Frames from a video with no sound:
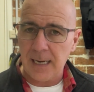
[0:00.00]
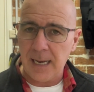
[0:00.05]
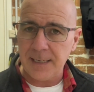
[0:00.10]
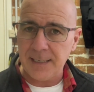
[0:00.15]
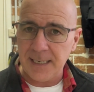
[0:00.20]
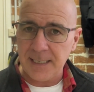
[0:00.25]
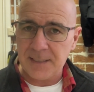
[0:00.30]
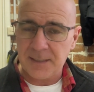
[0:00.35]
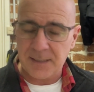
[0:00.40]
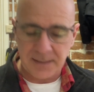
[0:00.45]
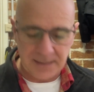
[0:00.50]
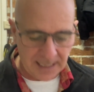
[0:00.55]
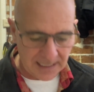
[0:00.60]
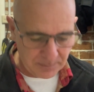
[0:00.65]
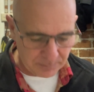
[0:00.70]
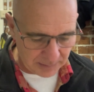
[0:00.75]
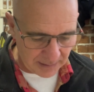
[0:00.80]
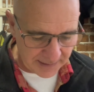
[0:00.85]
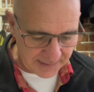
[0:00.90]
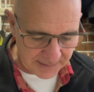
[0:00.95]
needs to take
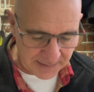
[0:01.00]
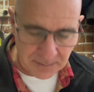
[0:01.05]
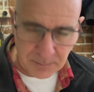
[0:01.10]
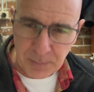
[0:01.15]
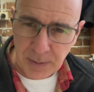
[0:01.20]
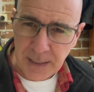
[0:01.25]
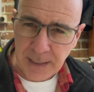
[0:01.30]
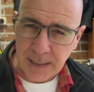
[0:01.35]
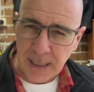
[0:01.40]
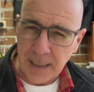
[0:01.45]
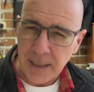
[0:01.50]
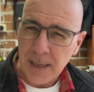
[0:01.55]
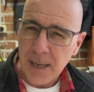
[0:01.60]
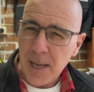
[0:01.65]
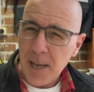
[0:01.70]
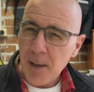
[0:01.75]
place in Peter,